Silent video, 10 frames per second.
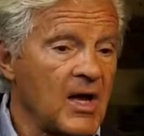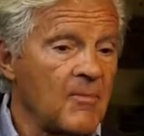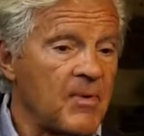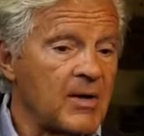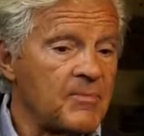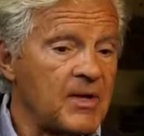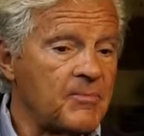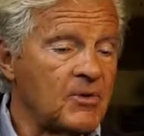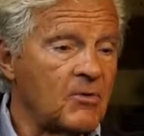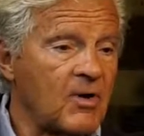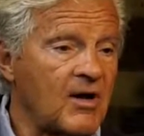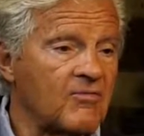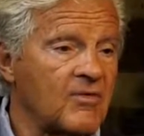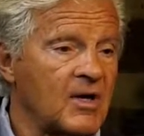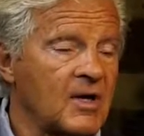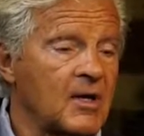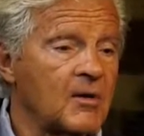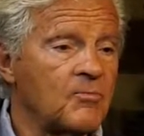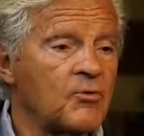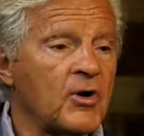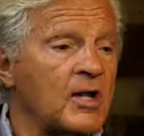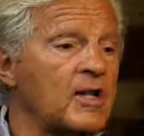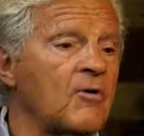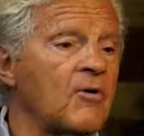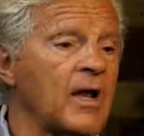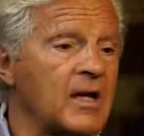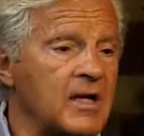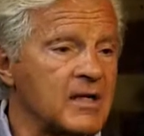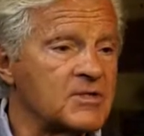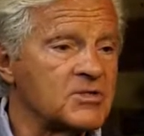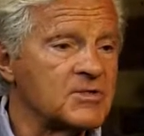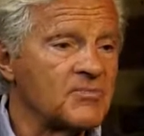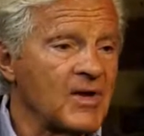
by people who have brought in their own ideas,